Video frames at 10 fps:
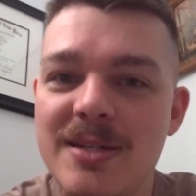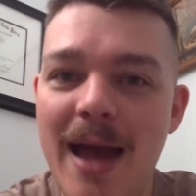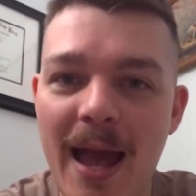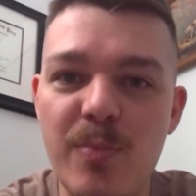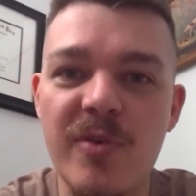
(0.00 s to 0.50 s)

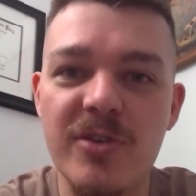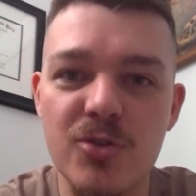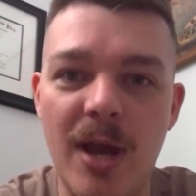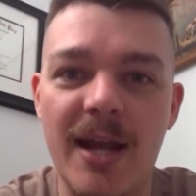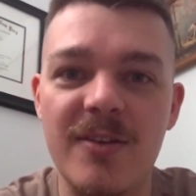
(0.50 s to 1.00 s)
type of
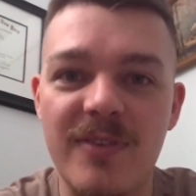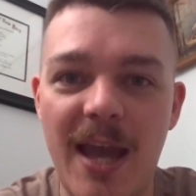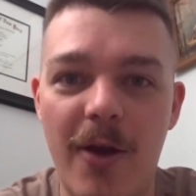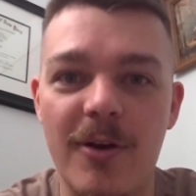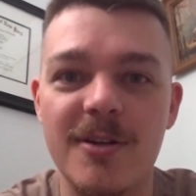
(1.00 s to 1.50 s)
attractive
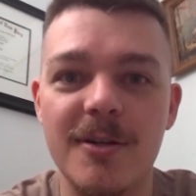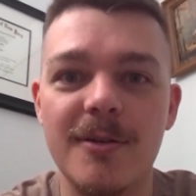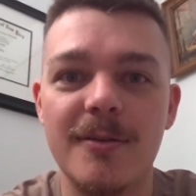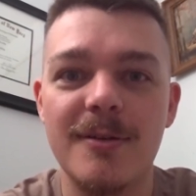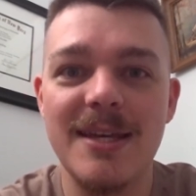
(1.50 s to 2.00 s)
character
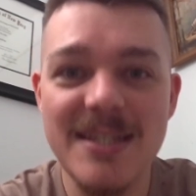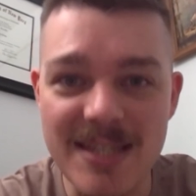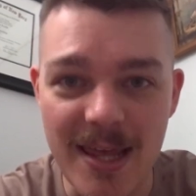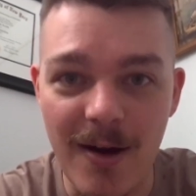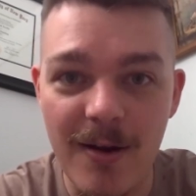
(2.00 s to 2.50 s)
is
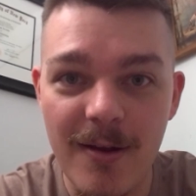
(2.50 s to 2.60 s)
there,